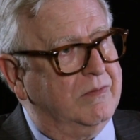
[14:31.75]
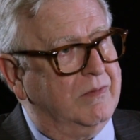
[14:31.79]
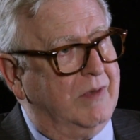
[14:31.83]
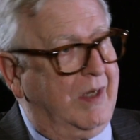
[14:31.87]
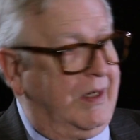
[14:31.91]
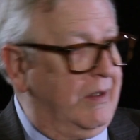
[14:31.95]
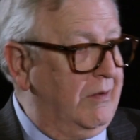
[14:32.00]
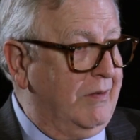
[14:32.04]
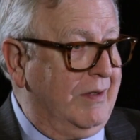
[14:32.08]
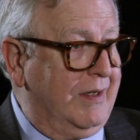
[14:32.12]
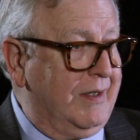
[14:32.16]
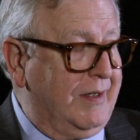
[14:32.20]

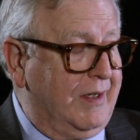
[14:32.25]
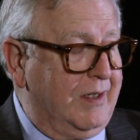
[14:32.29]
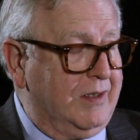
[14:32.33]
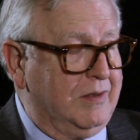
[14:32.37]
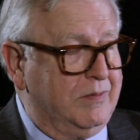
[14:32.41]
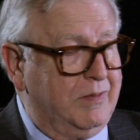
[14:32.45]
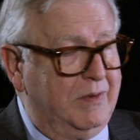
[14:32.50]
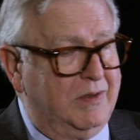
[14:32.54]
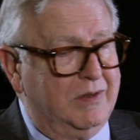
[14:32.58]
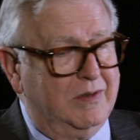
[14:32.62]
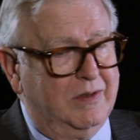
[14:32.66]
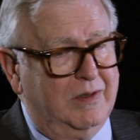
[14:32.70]
I don't like hate
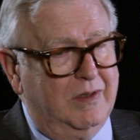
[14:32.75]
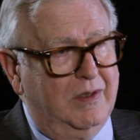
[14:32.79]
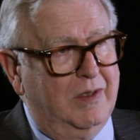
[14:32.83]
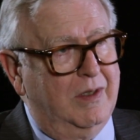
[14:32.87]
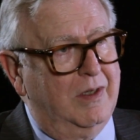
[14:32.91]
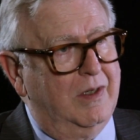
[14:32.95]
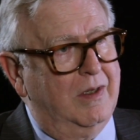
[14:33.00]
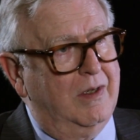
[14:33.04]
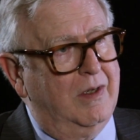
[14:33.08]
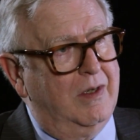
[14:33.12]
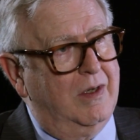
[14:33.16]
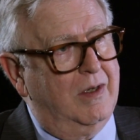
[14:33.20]
speech.
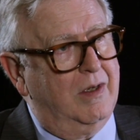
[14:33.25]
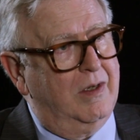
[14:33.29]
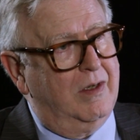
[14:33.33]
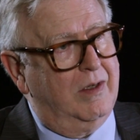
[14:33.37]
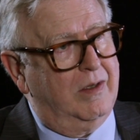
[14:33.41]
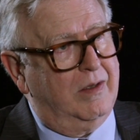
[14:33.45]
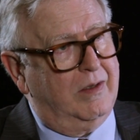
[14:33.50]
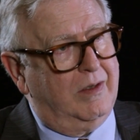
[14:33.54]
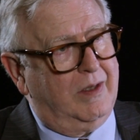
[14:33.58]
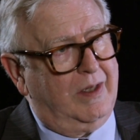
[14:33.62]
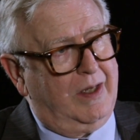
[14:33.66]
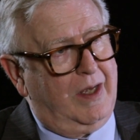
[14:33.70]

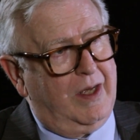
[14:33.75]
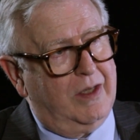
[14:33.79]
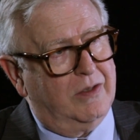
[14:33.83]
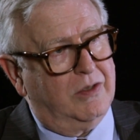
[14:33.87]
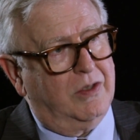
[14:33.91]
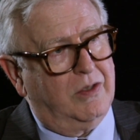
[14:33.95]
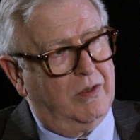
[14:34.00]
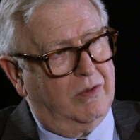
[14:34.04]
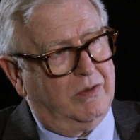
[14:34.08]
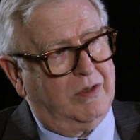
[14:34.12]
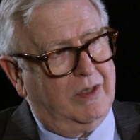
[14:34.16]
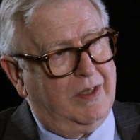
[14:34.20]
The
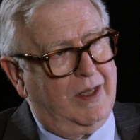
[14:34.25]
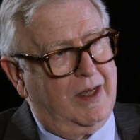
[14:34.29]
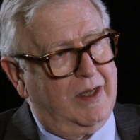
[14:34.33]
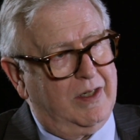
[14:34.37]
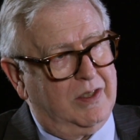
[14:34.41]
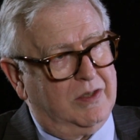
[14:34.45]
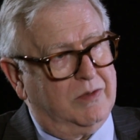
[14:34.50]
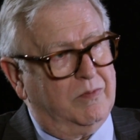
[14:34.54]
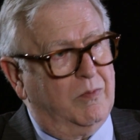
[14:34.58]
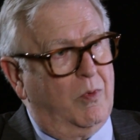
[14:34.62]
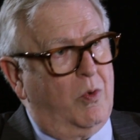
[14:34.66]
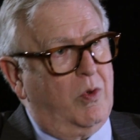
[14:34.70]
antidote to that
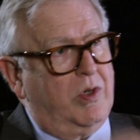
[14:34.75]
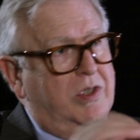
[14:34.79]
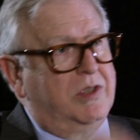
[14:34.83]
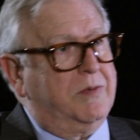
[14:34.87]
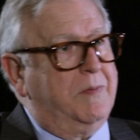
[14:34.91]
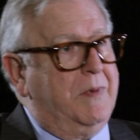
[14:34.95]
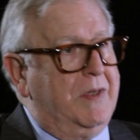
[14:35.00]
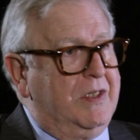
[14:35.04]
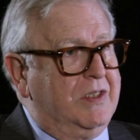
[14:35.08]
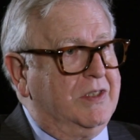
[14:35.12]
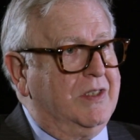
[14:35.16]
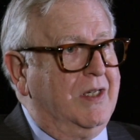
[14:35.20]
is more
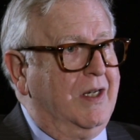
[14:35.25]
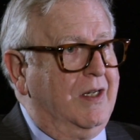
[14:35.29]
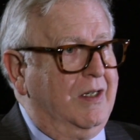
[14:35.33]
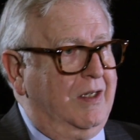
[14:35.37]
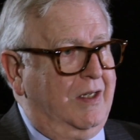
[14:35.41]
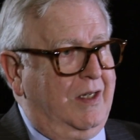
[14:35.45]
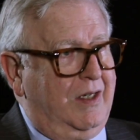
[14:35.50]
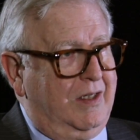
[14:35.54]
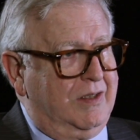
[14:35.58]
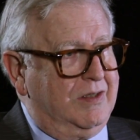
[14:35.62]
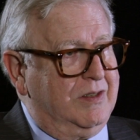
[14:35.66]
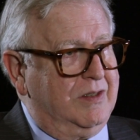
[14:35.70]
speech, not
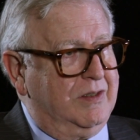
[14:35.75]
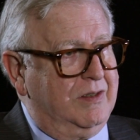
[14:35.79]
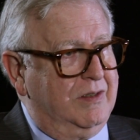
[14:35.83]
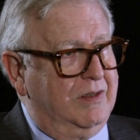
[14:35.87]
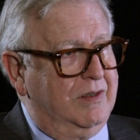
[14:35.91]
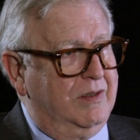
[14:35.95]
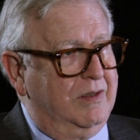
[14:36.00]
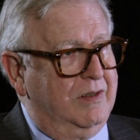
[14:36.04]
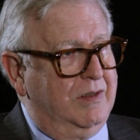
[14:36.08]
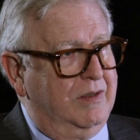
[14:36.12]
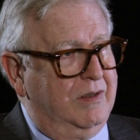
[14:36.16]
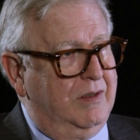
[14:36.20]
less.
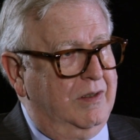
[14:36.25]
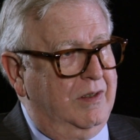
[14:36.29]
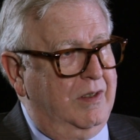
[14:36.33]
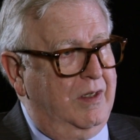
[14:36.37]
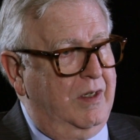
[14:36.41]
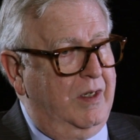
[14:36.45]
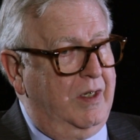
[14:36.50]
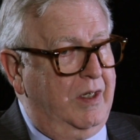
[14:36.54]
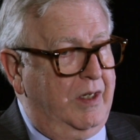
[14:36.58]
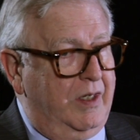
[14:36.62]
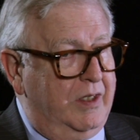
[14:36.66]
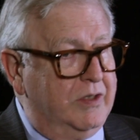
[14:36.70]

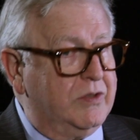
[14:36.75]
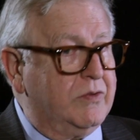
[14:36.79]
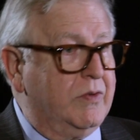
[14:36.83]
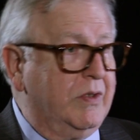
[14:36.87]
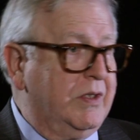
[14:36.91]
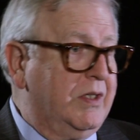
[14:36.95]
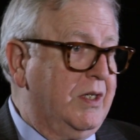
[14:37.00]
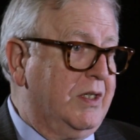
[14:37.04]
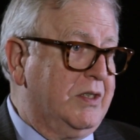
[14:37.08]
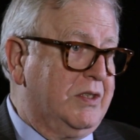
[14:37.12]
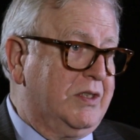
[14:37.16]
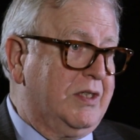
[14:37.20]

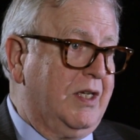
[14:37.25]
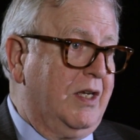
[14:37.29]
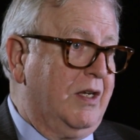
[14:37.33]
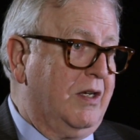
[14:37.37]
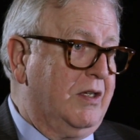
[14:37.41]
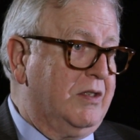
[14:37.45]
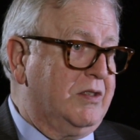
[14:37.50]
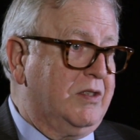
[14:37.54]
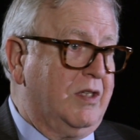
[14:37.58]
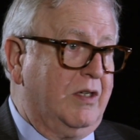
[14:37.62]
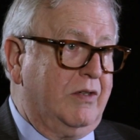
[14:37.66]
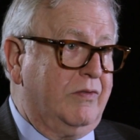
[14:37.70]
History does tell
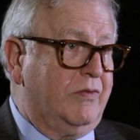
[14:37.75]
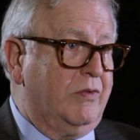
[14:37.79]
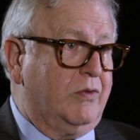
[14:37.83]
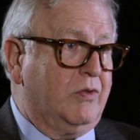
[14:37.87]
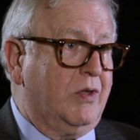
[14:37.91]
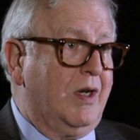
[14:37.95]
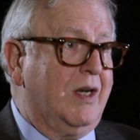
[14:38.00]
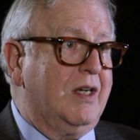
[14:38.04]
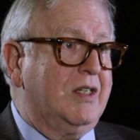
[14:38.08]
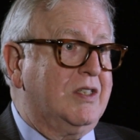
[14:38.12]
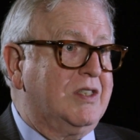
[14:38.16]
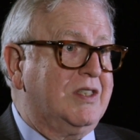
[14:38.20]
us that if you
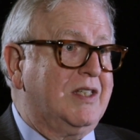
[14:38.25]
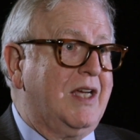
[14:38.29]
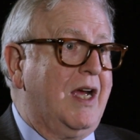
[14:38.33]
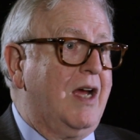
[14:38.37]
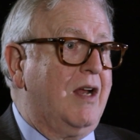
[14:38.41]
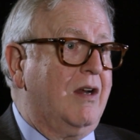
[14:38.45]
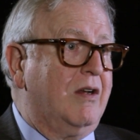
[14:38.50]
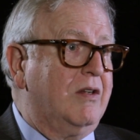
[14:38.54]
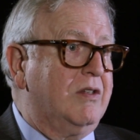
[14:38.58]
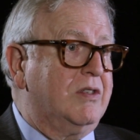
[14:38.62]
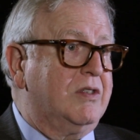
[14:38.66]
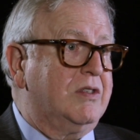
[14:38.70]
try to
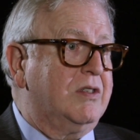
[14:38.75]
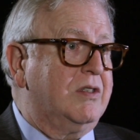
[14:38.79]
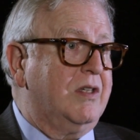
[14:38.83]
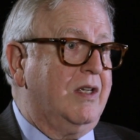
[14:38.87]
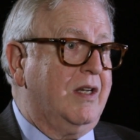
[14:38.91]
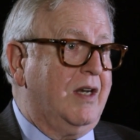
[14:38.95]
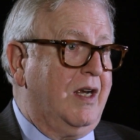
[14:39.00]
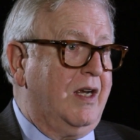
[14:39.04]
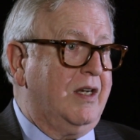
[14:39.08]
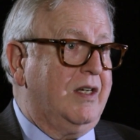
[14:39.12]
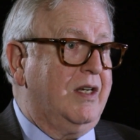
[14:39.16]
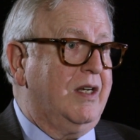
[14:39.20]
silence
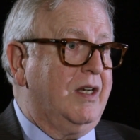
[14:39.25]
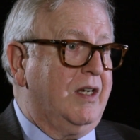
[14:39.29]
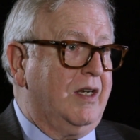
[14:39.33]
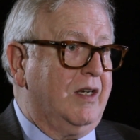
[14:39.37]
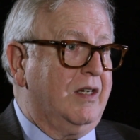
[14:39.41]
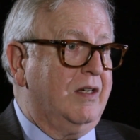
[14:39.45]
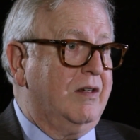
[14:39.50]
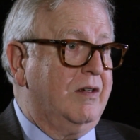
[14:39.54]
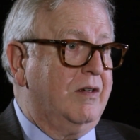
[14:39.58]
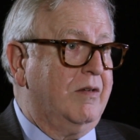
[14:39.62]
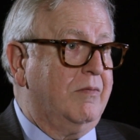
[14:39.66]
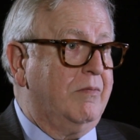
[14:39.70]
an
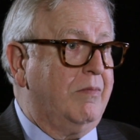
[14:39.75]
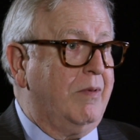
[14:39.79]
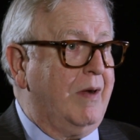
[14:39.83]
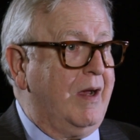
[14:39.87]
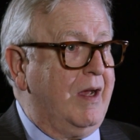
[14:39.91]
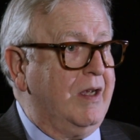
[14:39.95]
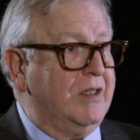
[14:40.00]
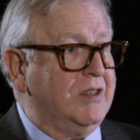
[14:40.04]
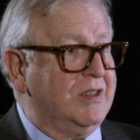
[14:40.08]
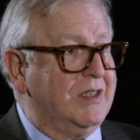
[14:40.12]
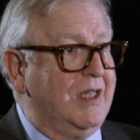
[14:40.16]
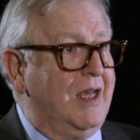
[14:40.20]
idea
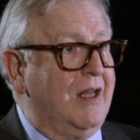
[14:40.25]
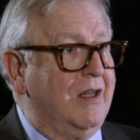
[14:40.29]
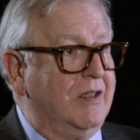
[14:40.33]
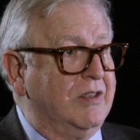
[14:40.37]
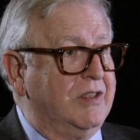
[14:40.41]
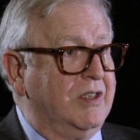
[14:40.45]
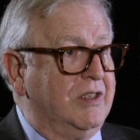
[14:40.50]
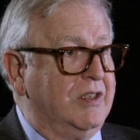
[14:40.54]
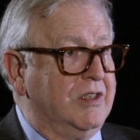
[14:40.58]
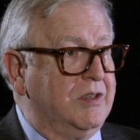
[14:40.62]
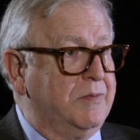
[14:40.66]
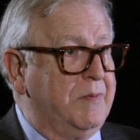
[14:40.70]
by
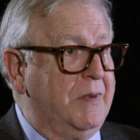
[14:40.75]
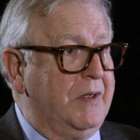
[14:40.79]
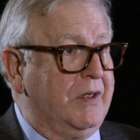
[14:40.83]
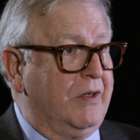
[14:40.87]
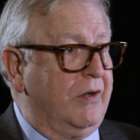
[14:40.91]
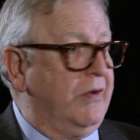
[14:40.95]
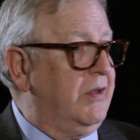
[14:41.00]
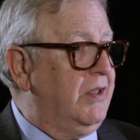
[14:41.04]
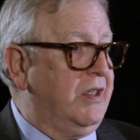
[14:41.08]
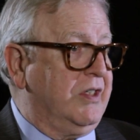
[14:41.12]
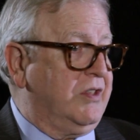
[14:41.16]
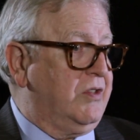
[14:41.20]
silencing the
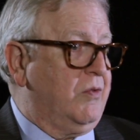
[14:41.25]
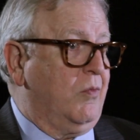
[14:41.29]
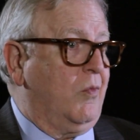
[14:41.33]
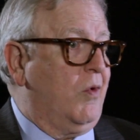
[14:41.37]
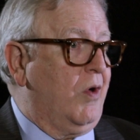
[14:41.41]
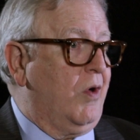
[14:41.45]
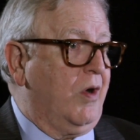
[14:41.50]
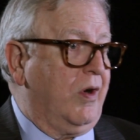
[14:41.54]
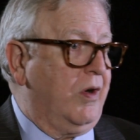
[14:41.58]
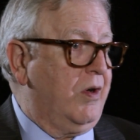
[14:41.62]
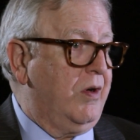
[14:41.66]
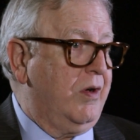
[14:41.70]
speaker, it doesn't
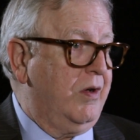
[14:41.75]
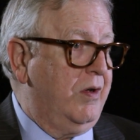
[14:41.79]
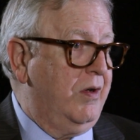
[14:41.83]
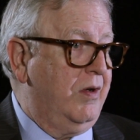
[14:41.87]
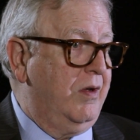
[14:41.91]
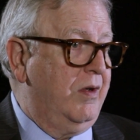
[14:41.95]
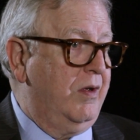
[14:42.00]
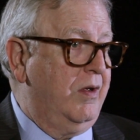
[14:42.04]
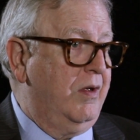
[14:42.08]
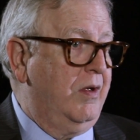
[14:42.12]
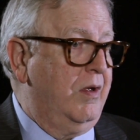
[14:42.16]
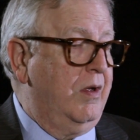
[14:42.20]
work.
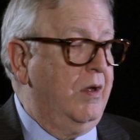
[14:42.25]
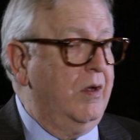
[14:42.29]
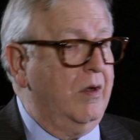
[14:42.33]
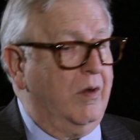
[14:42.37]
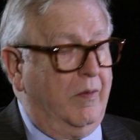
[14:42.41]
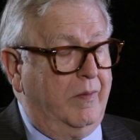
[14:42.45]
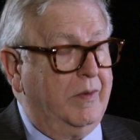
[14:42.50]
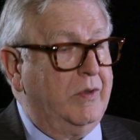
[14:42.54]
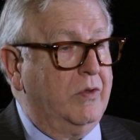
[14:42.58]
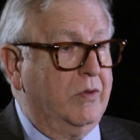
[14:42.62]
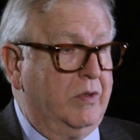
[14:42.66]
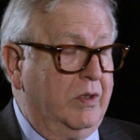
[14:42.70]

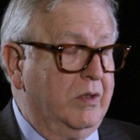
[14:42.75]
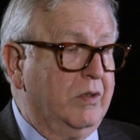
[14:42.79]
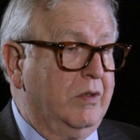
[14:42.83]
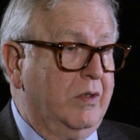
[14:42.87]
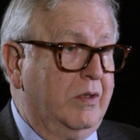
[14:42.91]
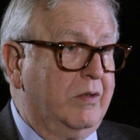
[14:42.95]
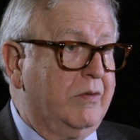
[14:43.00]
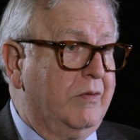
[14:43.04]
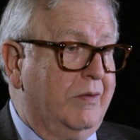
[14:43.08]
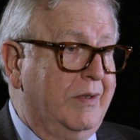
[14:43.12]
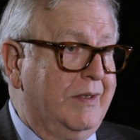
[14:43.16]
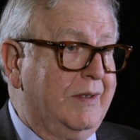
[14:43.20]
I mean, you can
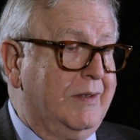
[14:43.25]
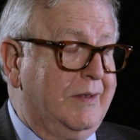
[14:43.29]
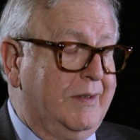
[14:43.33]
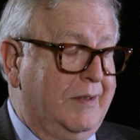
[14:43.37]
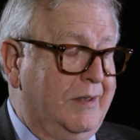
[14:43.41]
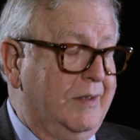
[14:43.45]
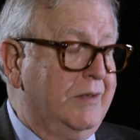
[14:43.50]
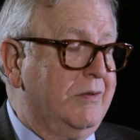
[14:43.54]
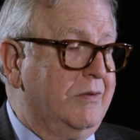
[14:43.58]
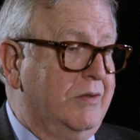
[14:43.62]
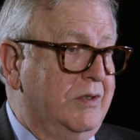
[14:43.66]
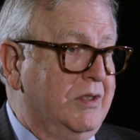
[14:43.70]
literally
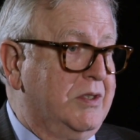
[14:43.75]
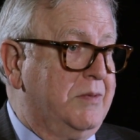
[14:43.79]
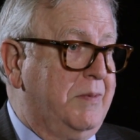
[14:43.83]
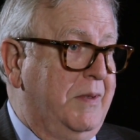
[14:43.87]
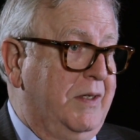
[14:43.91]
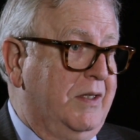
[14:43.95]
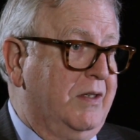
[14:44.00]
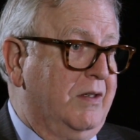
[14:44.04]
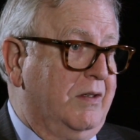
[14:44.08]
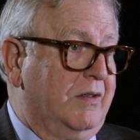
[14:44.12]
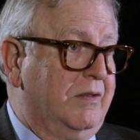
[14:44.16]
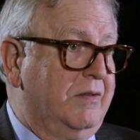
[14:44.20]
kill the
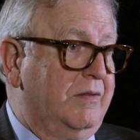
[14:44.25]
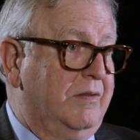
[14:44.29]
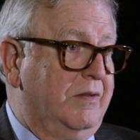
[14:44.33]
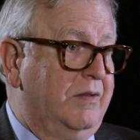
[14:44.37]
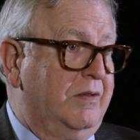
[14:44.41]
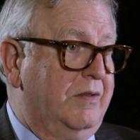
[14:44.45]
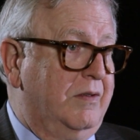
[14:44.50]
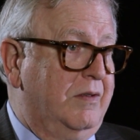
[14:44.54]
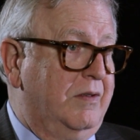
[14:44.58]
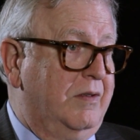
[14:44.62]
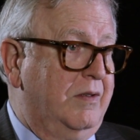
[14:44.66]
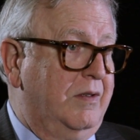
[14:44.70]
speaker,
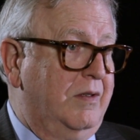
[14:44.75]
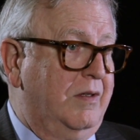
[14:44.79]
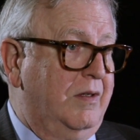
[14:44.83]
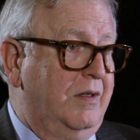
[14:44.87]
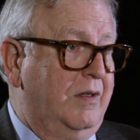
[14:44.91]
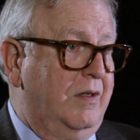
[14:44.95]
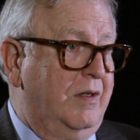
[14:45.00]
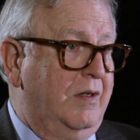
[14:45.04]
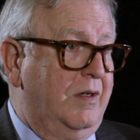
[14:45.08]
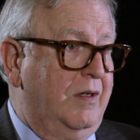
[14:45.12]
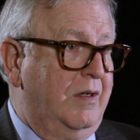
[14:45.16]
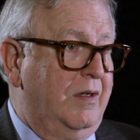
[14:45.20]

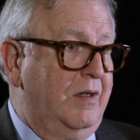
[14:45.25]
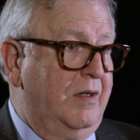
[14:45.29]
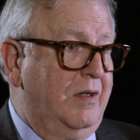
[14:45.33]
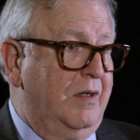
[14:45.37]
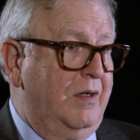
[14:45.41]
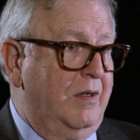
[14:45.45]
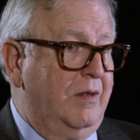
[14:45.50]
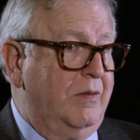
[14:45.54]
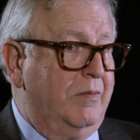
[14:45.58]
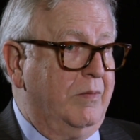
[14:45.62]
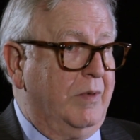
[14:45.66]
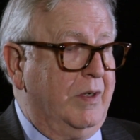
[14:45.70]

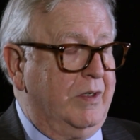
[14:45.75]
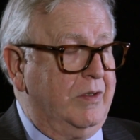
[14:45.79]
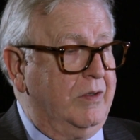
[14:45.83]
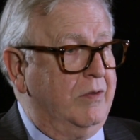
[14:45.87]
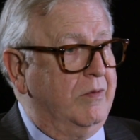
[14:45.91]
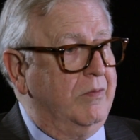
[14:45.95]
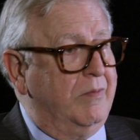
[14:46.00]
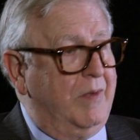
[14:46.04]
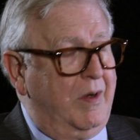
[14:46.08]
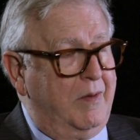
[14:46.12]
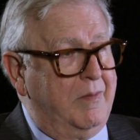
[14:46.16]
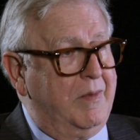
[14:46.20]
but
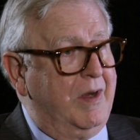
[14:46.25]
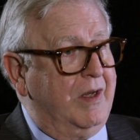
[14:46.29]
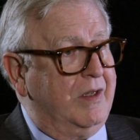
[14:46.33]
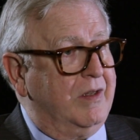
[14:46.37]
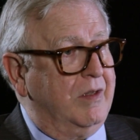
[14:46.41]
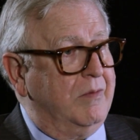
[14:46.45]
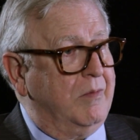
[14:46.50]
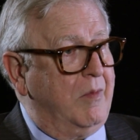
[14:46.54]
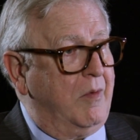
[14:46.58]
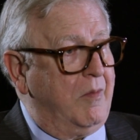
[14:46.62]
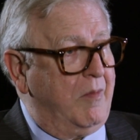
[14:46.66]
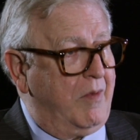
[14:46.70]
you may make
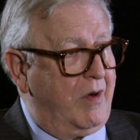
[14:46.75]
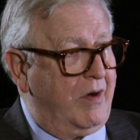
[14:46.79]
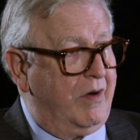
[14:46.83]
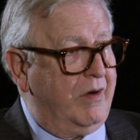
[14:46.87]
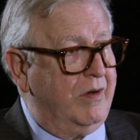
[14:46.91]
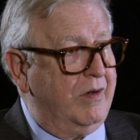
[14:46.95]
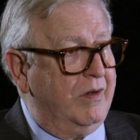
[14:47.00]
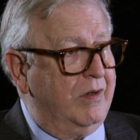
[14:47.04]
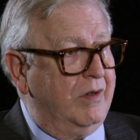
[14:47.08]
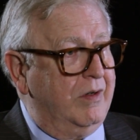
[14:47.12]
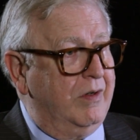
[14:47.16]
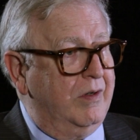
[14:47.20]
them a
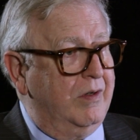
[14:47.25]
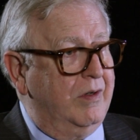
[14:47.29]
martyr.